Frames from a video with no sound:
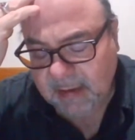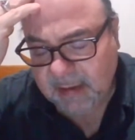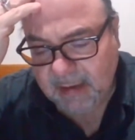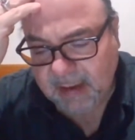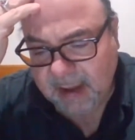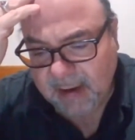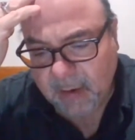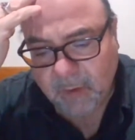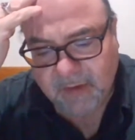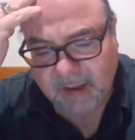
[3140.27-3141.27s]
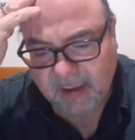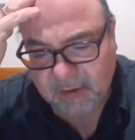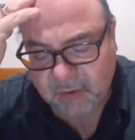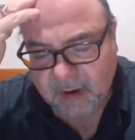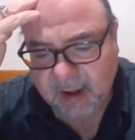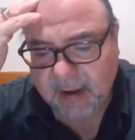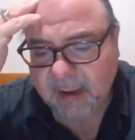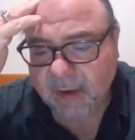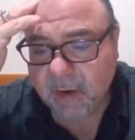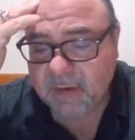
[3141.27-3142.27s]
you got Jose
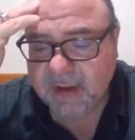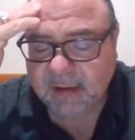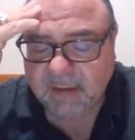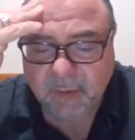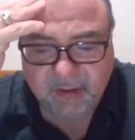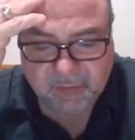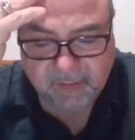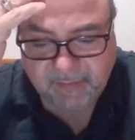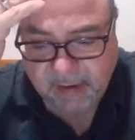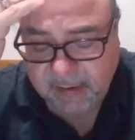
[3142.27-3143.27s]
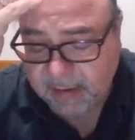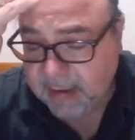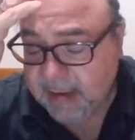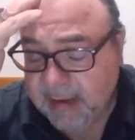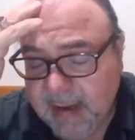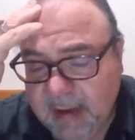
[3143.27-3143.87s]
Estrada, Jose Luis Rivera.